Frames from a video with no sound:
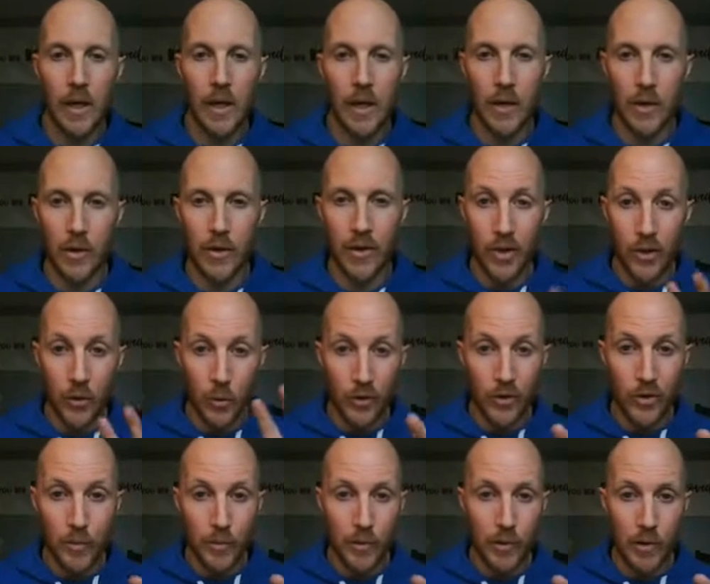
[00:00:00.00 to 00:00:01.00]
I'm going to take the
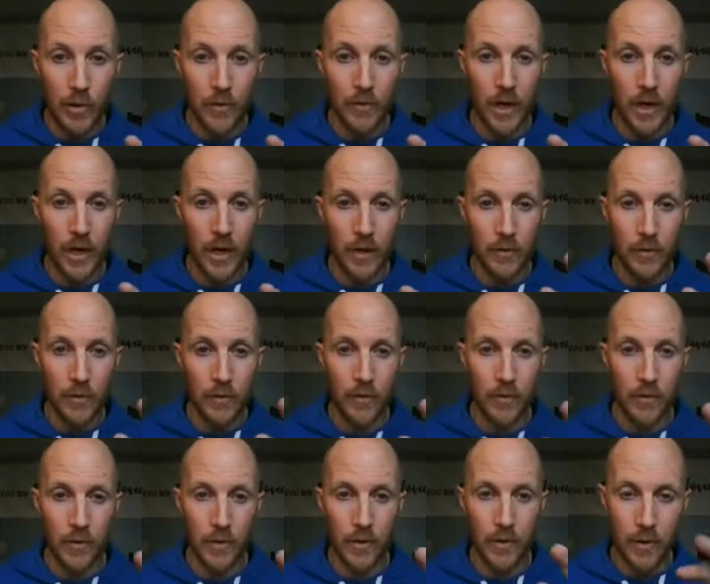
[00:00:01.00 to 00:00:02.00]
reciprocal of a half,
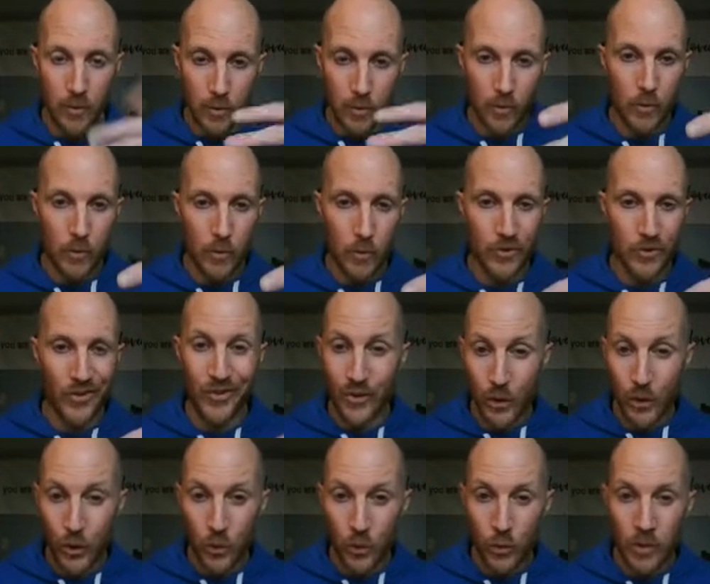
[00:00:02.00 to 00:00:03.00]
which is
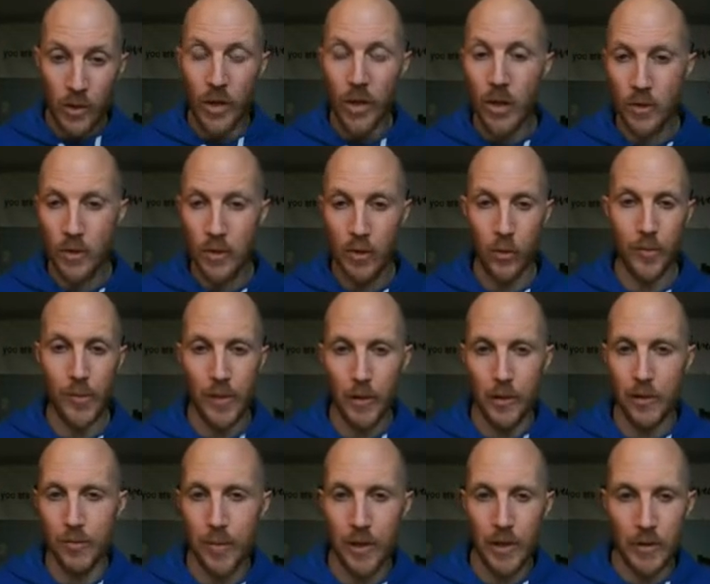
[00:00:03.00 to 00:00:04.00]
2. So I'll be
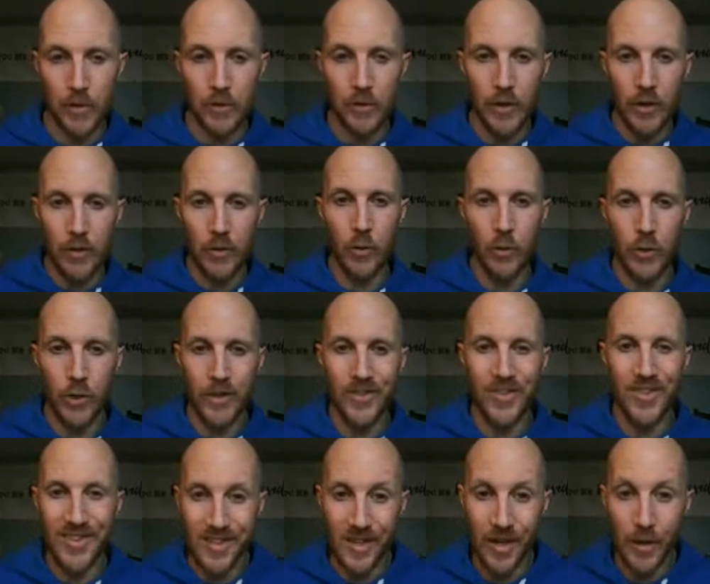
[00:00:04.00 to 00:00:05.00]
multiplying those x coordinates
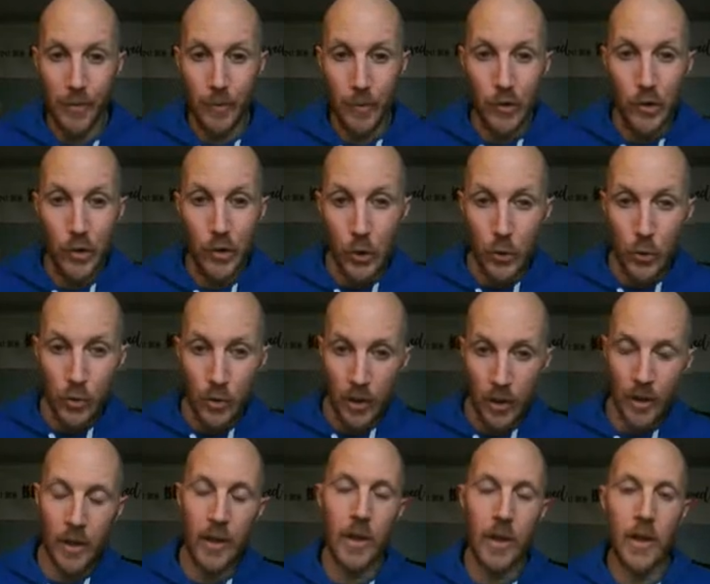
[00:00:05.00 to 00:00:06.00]
times 2.
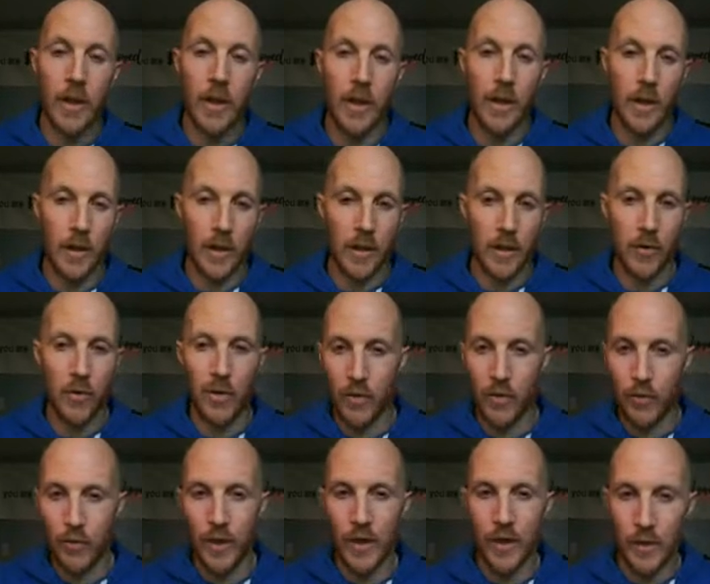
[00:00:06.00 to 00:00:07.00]
And the
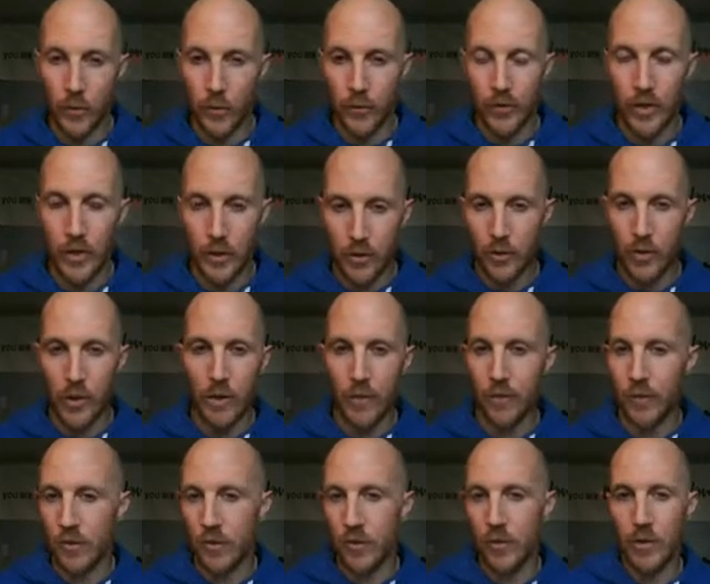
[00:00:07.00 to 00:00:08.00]
effect I will see on the graph
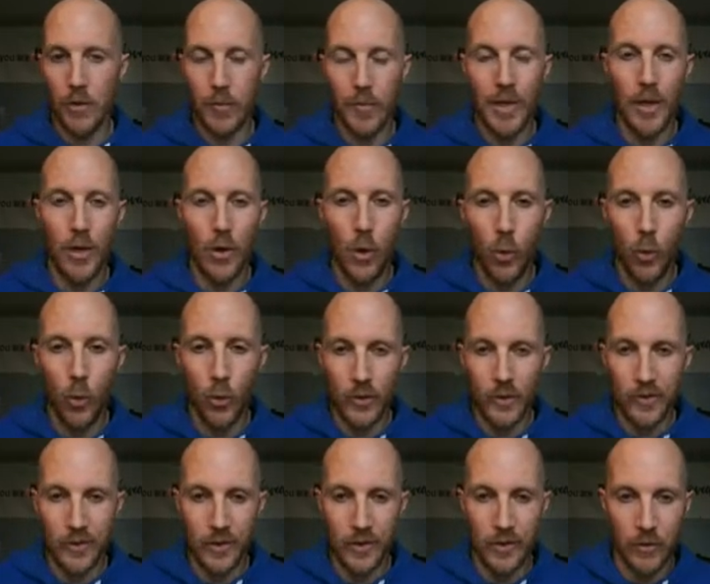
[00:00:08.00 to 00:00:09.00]
is this going to be a
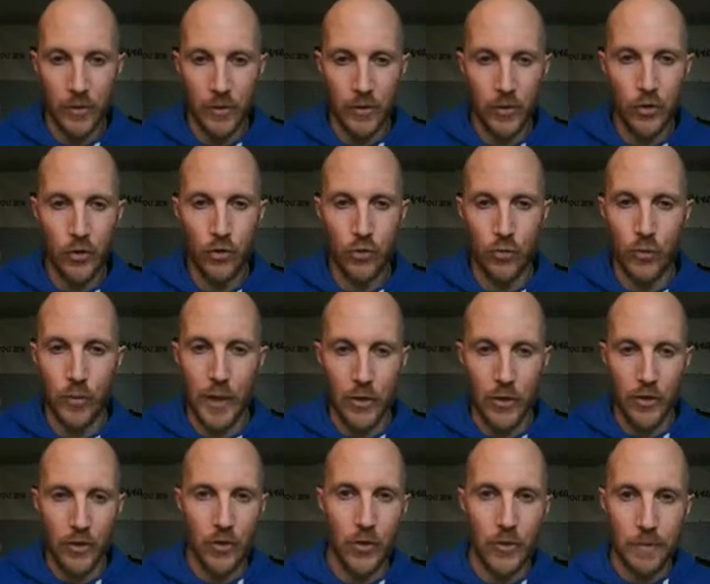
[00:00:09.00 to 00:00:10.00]
horizontal
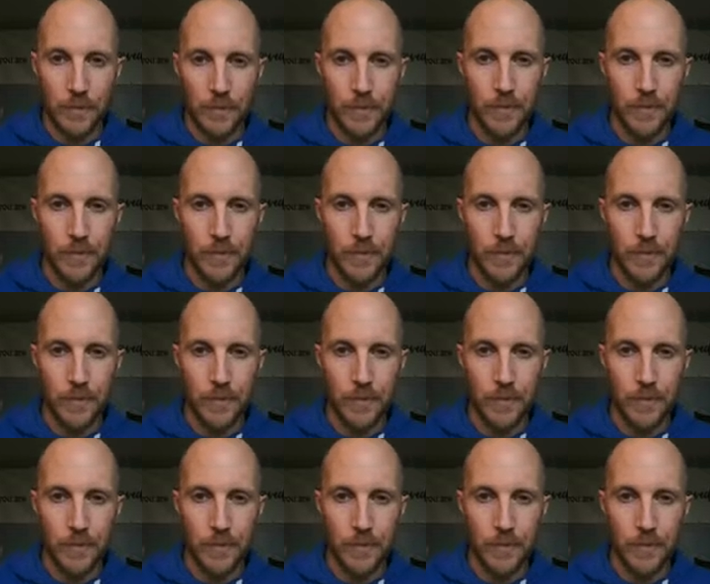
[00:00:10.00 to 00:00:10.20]
stretch.